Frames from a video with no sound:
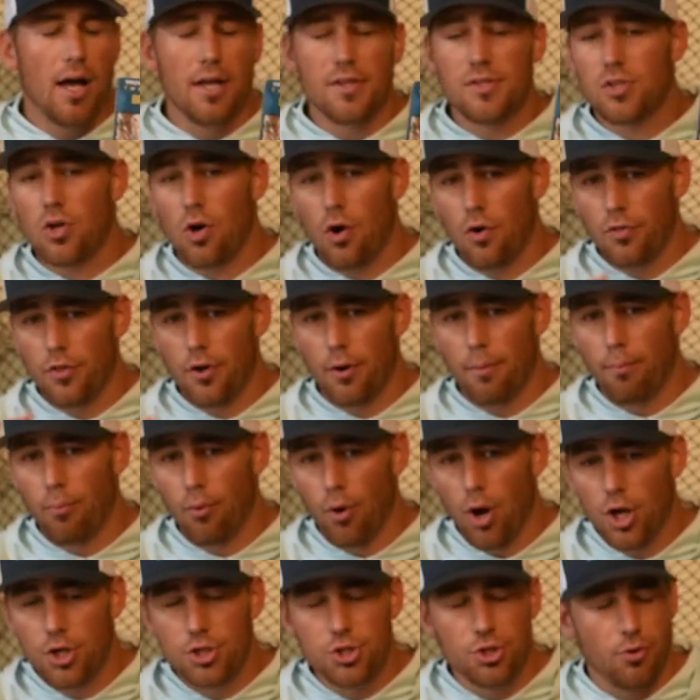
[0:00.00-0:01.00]
Uh, it's called their
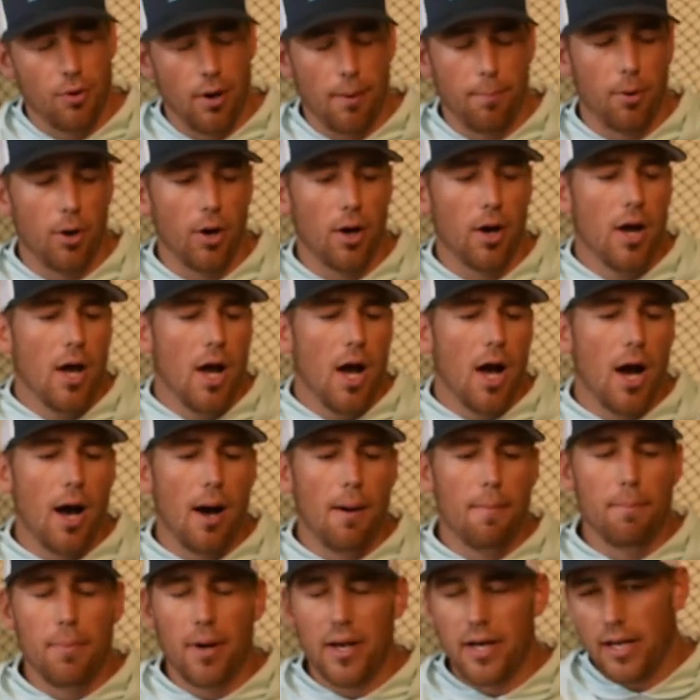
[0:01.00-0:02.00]
brush gripper,
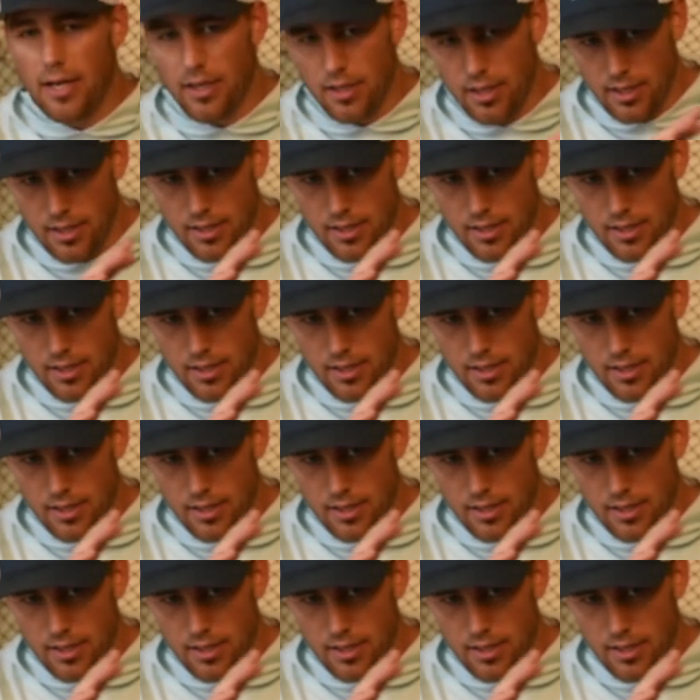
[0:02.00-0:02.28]
um, but it,